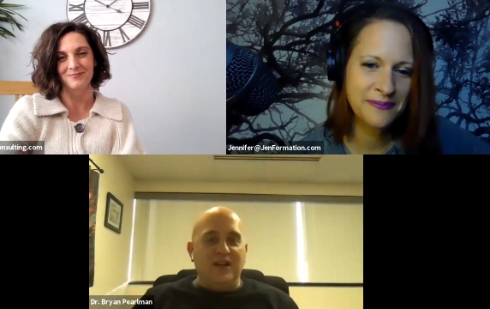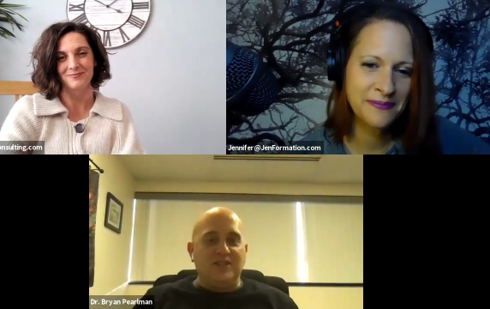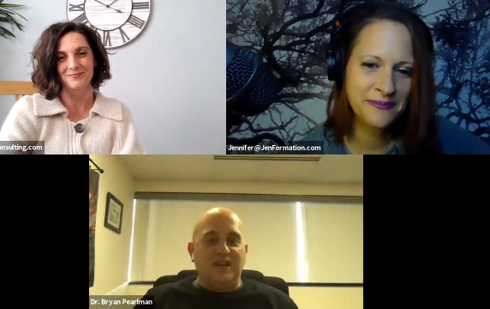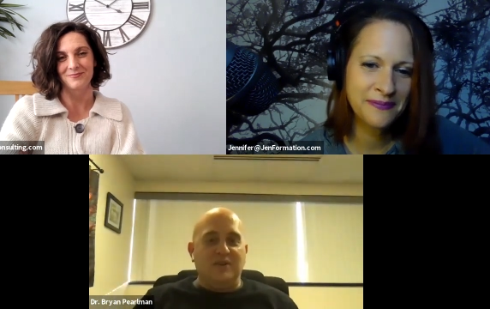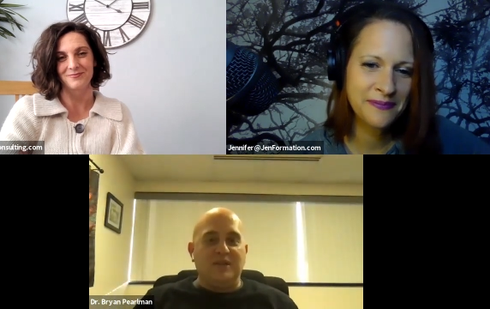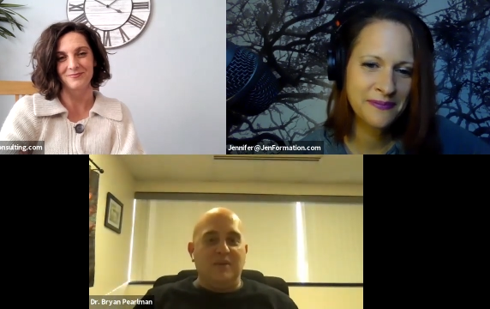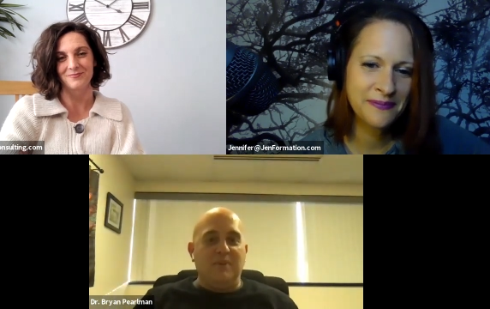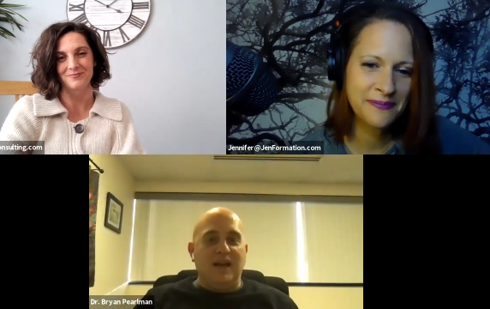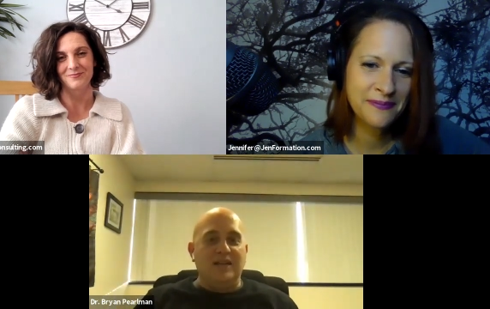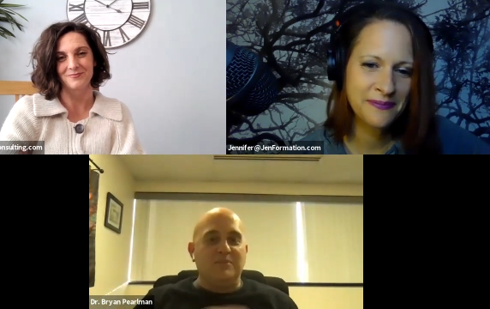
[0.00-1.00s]
Speaker 1: was a tough
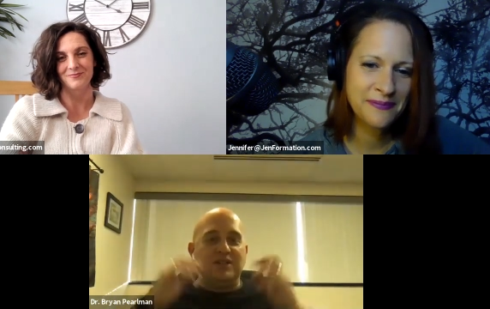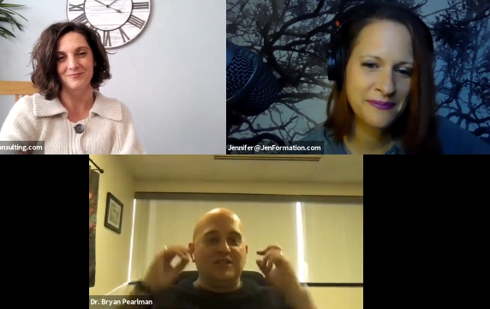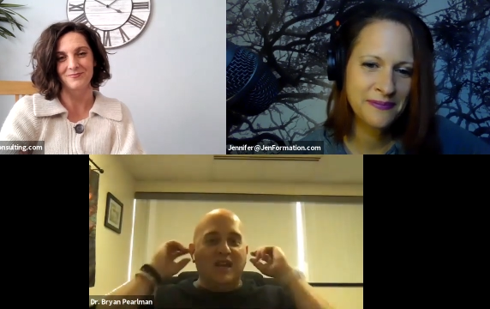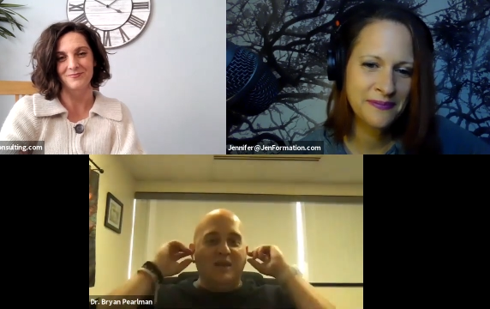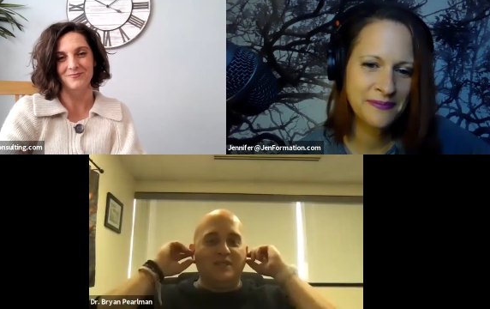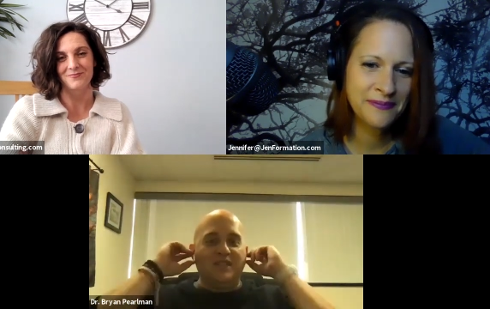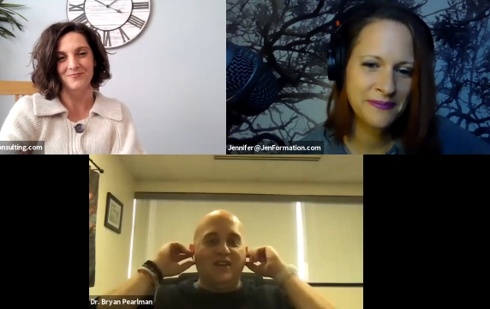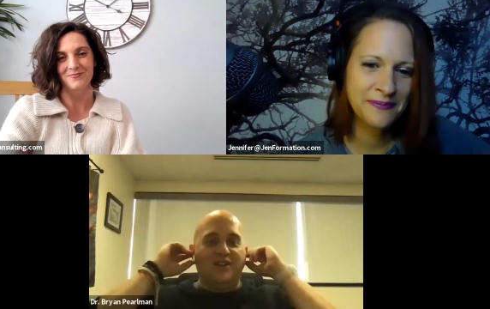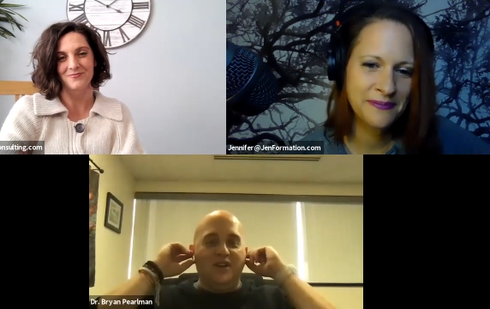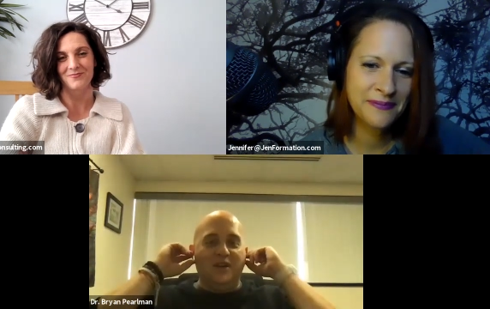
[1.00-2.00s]
question. I was going to buy as
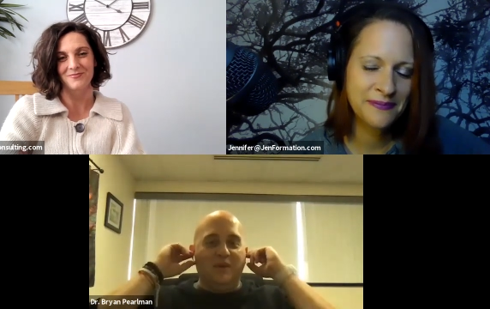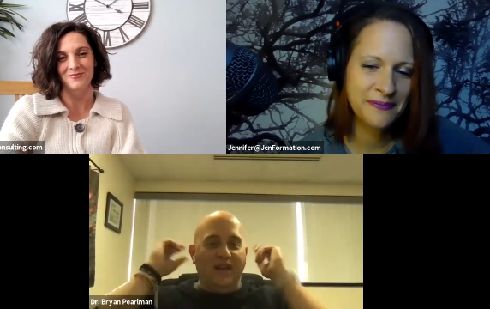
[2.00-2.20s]
much time